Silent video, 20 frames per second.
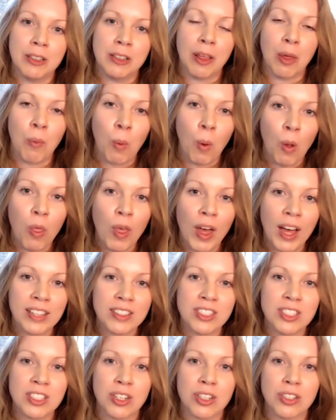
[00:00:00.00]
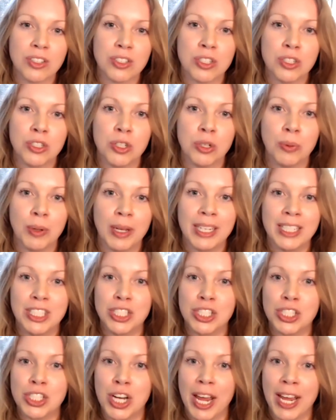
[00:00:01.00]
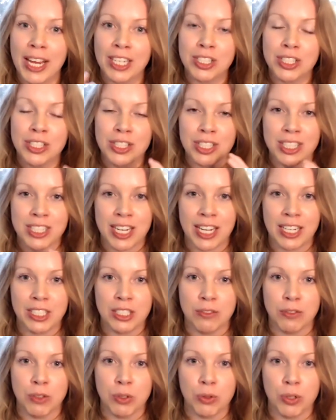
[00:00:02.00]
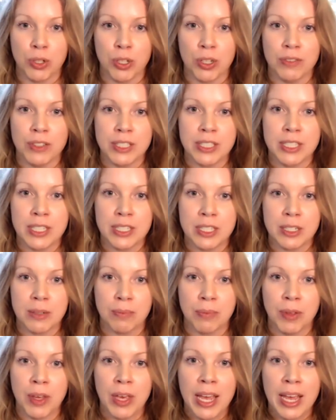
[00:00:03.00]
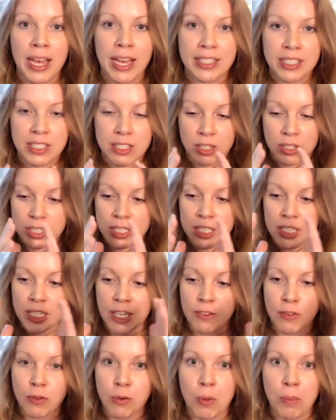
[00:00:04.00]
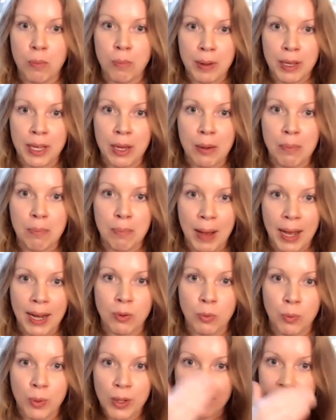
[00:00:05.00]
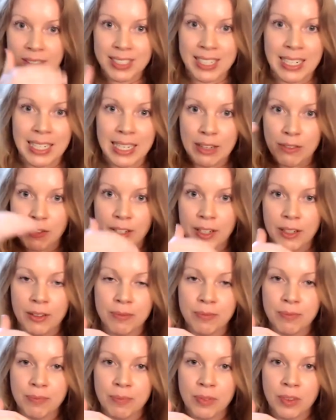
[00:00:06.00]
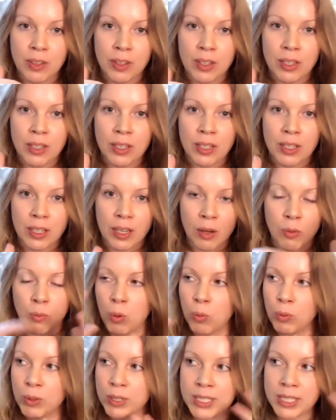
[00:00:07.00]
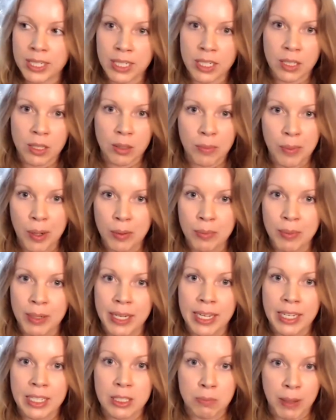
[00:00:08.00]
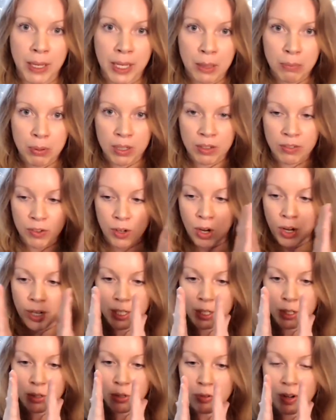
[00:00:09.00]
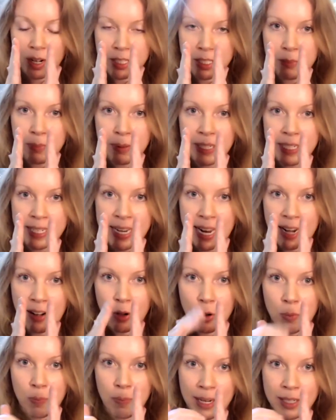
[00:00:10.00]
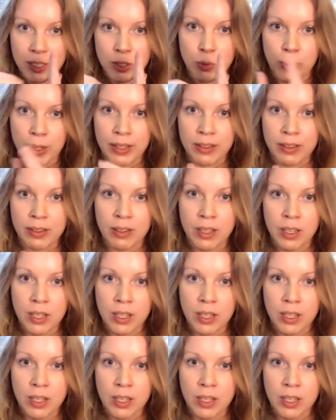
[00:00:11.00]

and what that starts to do is change the state of your nervous system. It starts to give you a bigger bandwidth to live in. And what we're seeing at the moment is people have got an incredibly narrow bandwidth.